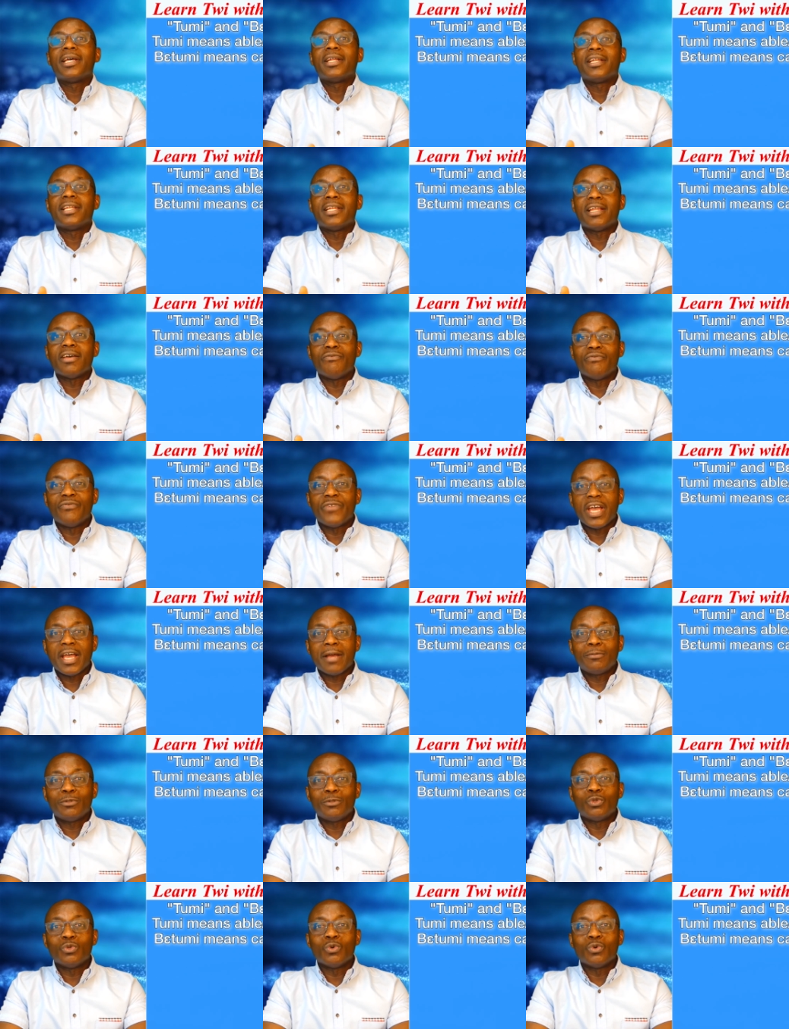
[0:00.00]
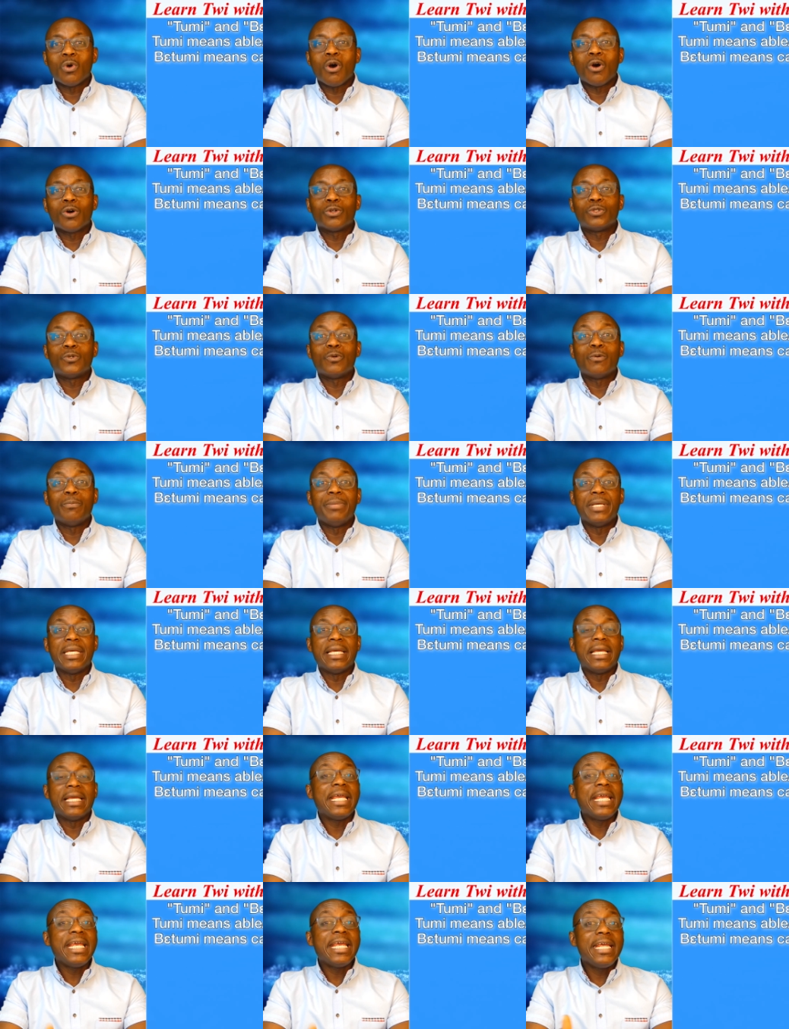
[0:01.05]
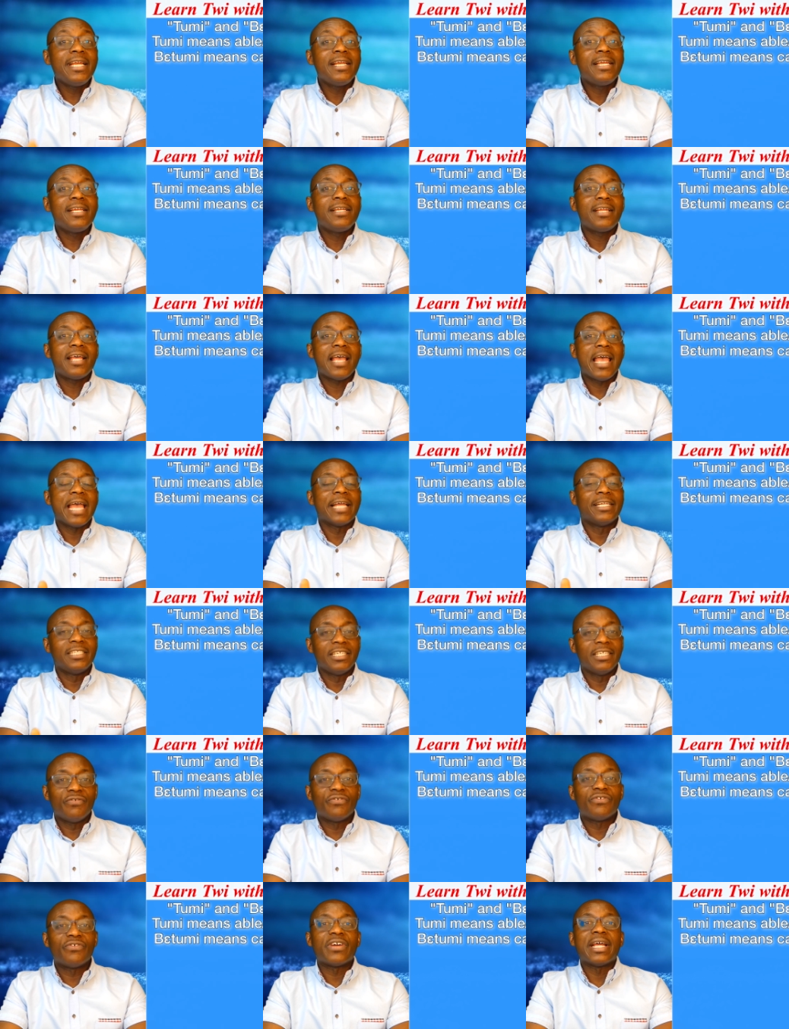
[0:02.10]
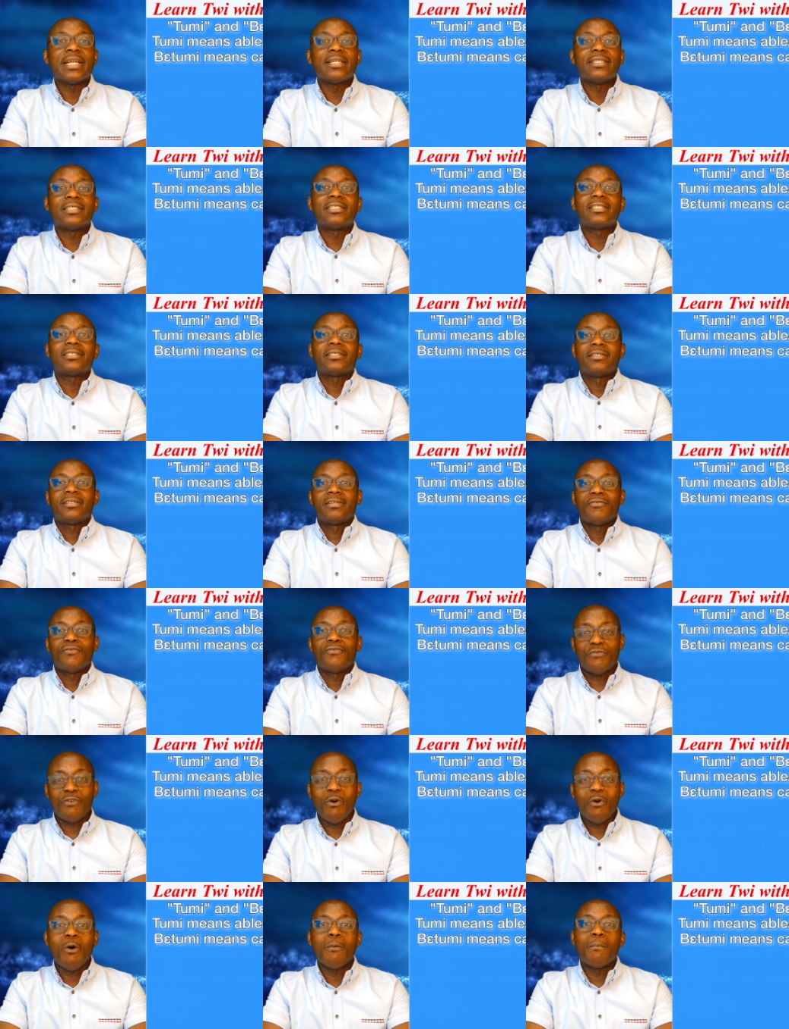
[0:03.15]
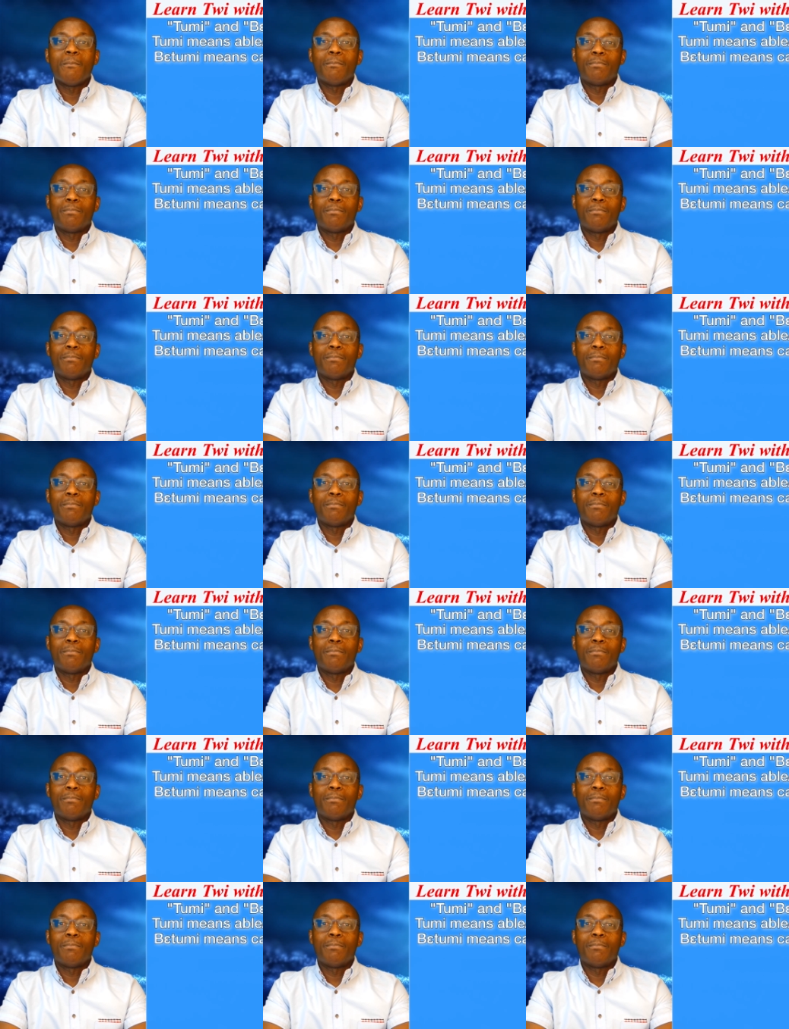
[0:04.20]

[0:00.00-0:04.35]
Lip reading: the verb should also be in a different form.